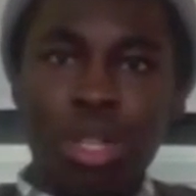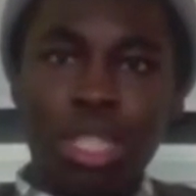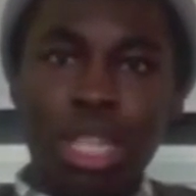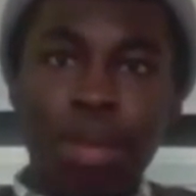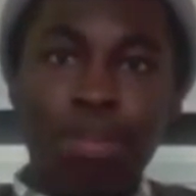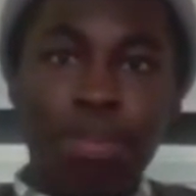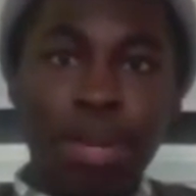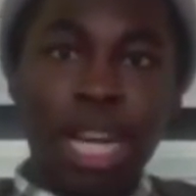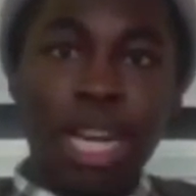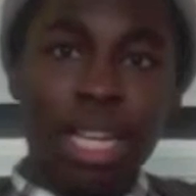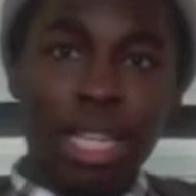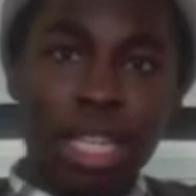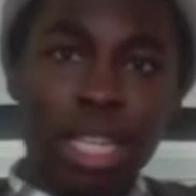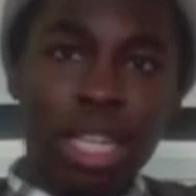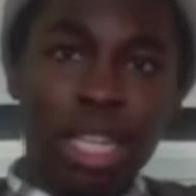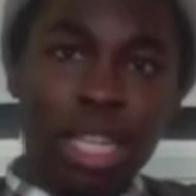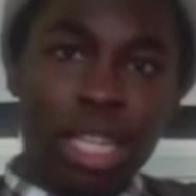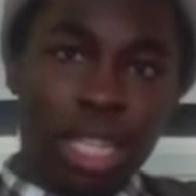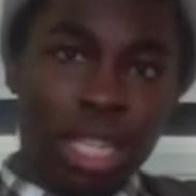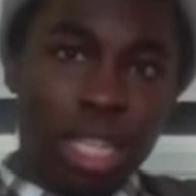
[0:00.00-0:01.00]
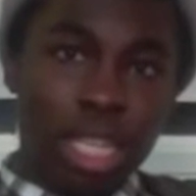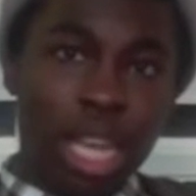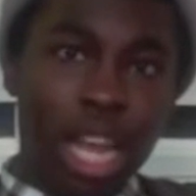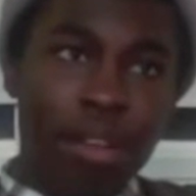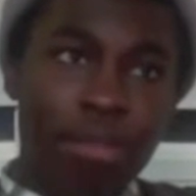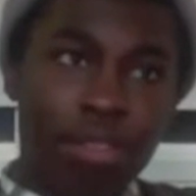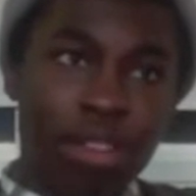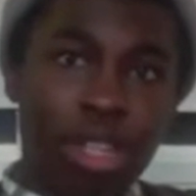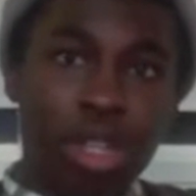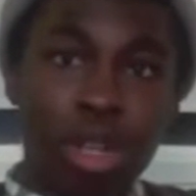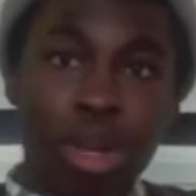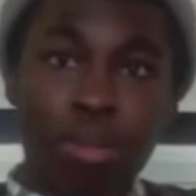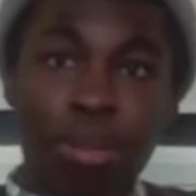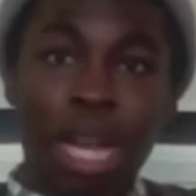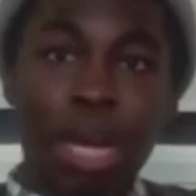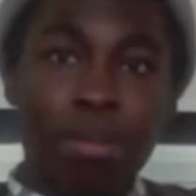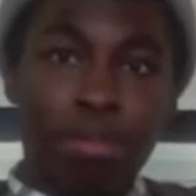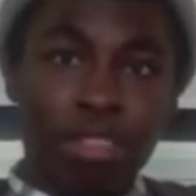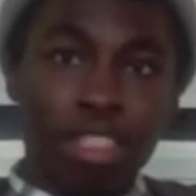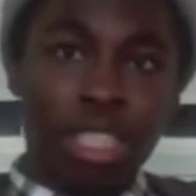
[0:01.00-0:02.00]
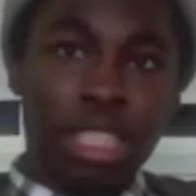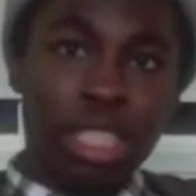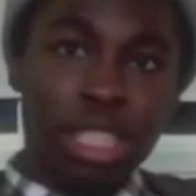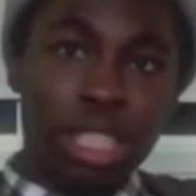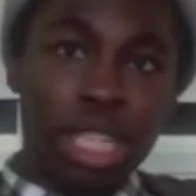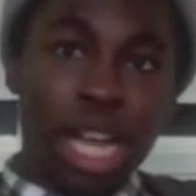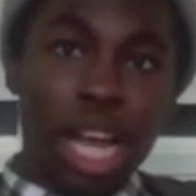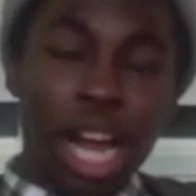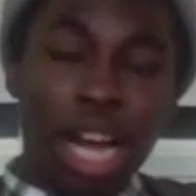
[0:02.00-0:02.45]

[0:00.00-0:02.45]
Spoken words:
Say Black African or Black British.